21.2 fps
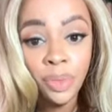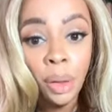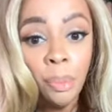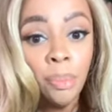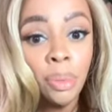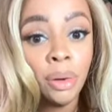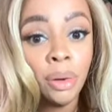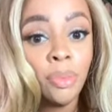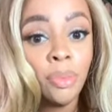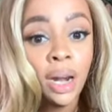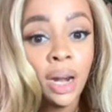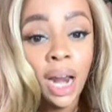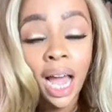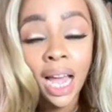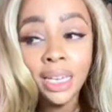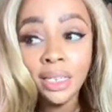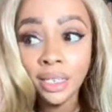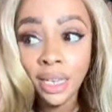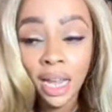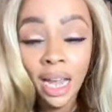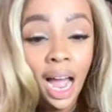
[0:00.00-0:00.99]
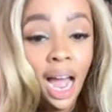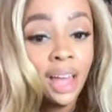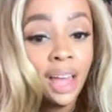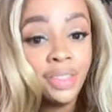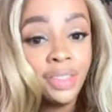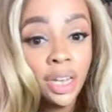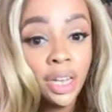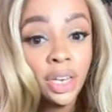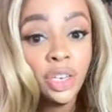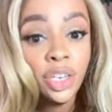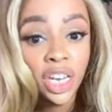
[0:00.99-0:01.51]
But when I say I
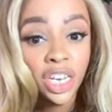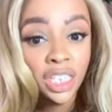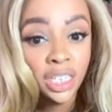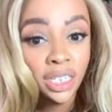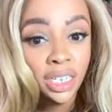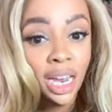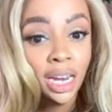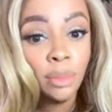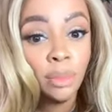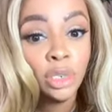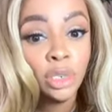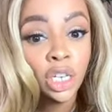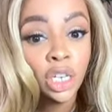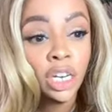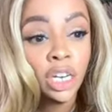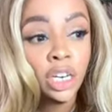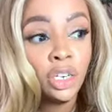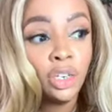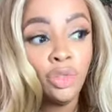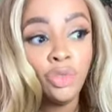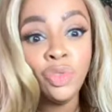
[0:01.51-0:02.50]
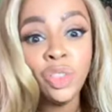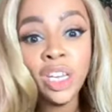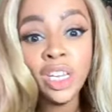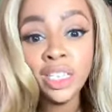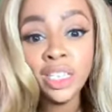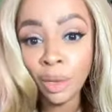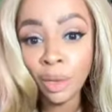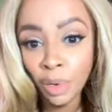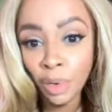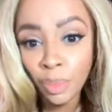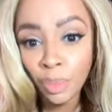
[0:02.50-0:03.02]
think Jayson Tatum is going to do things
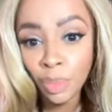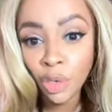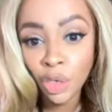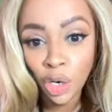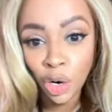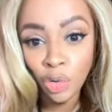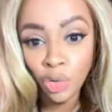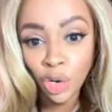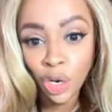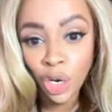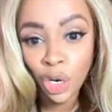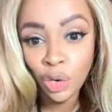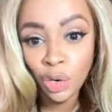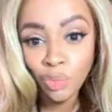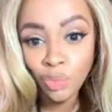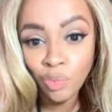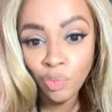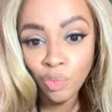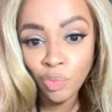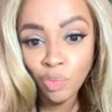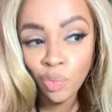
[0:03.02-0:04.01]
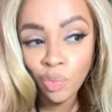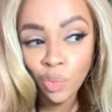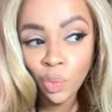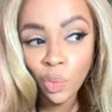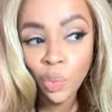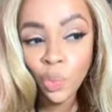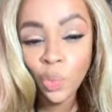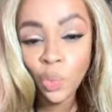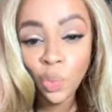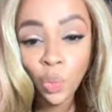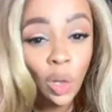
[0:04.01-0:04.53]
that people don't know,
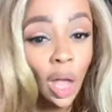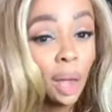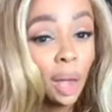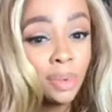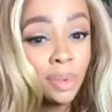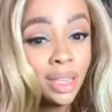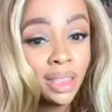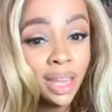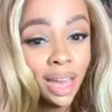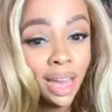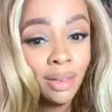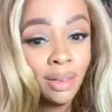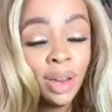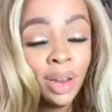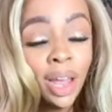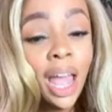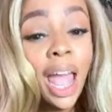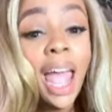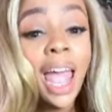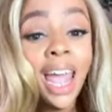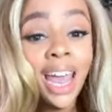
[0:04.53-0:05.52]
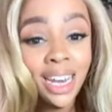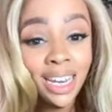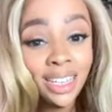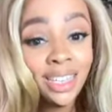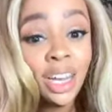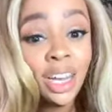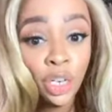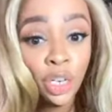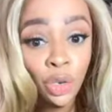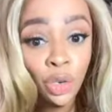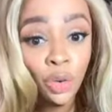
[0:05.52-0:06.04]
I mean that. And he's
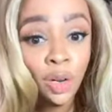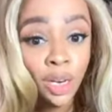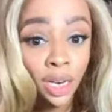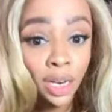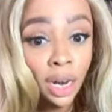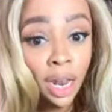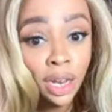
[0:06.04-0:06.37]
going to do it in the